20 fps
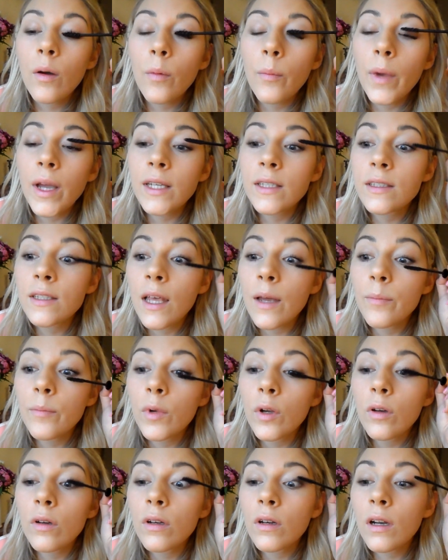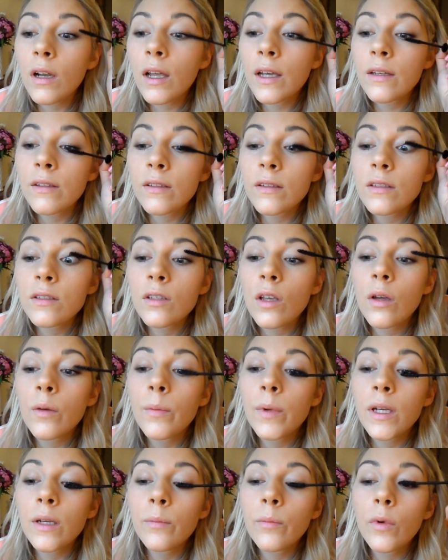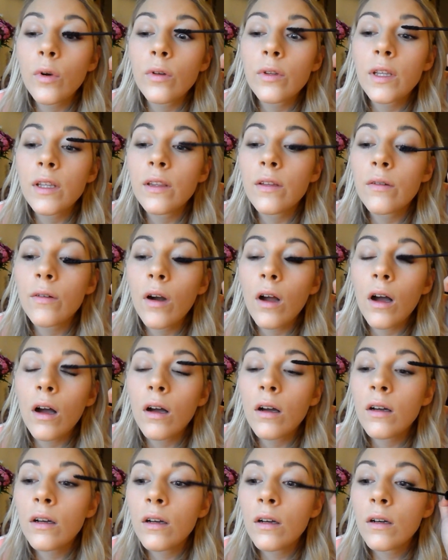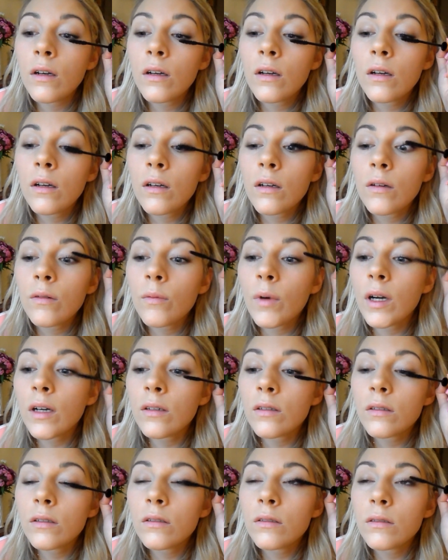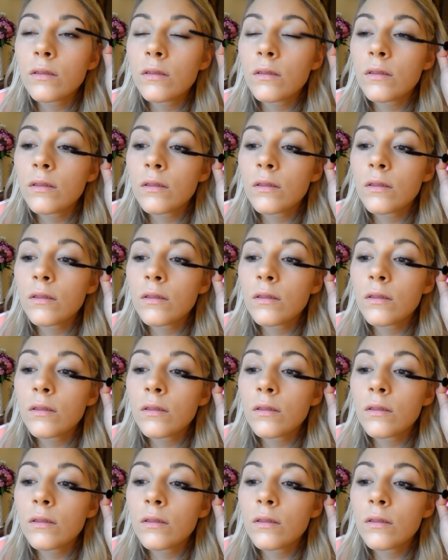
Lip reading: or makes them look like there's so many more than there are. Well,